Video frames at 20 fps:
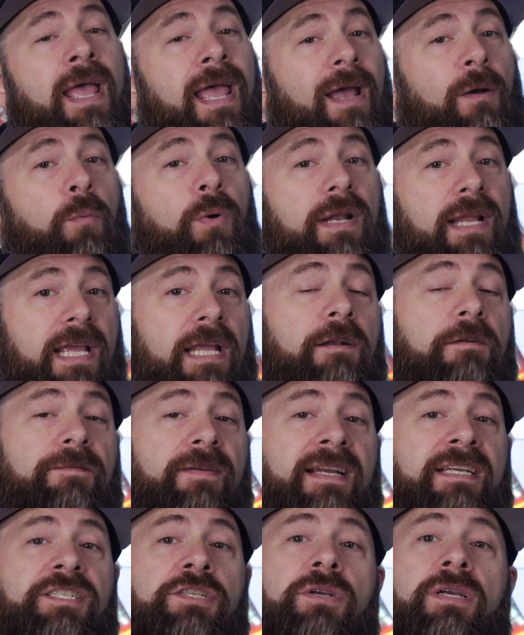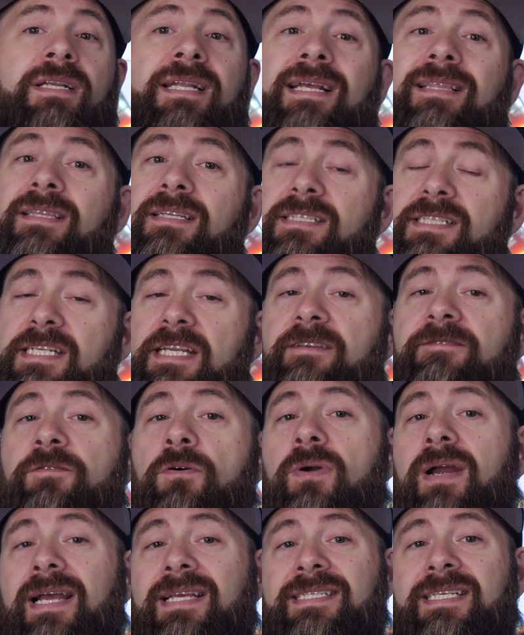and what interface you connect the
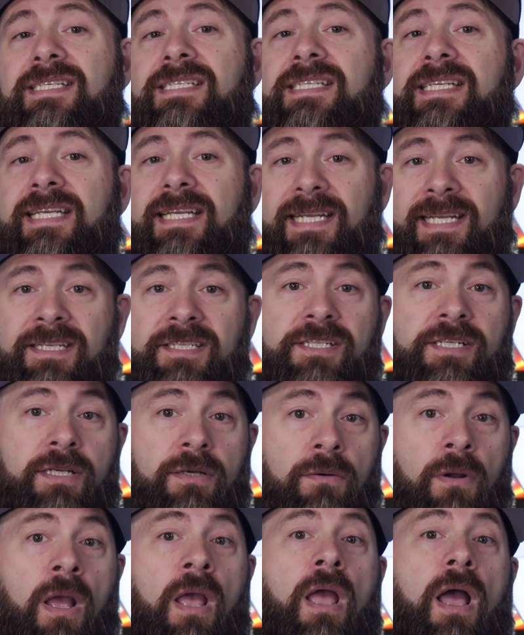D4 SSD into.